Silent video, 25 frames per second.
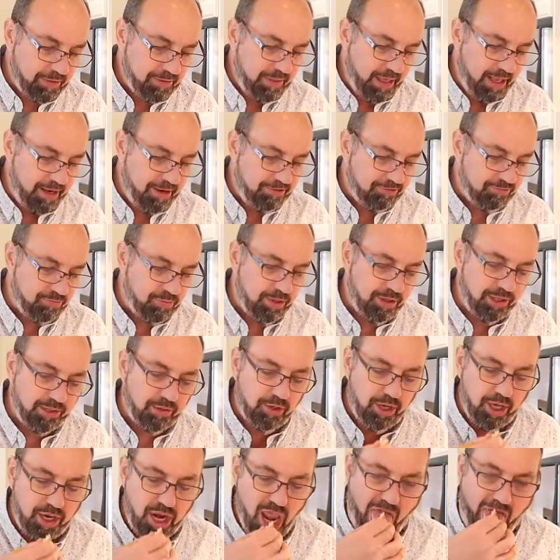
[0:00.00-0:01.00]
that is really
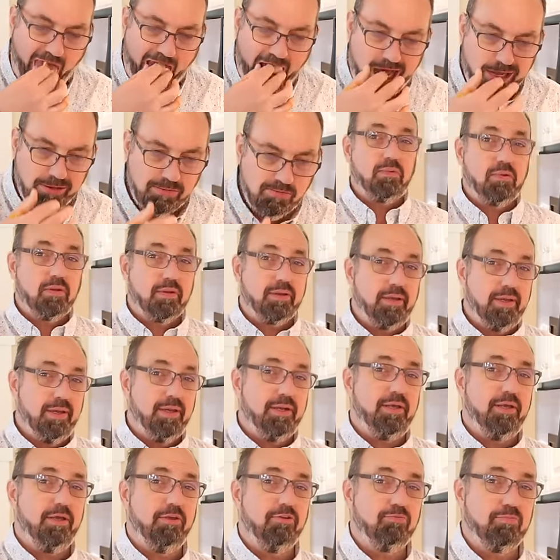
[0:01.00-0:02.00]
good.
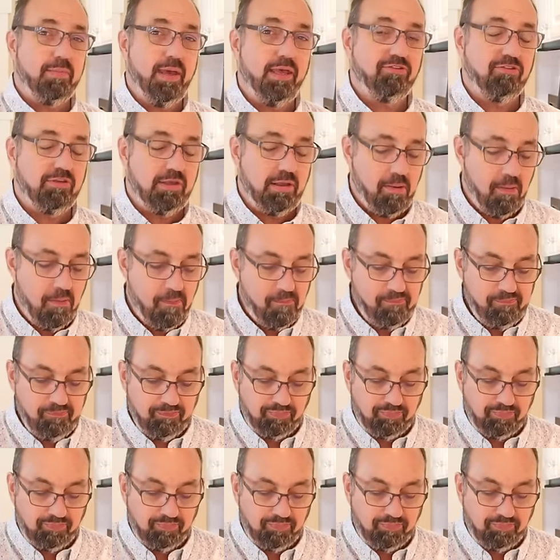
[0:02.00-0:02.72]
It is messy,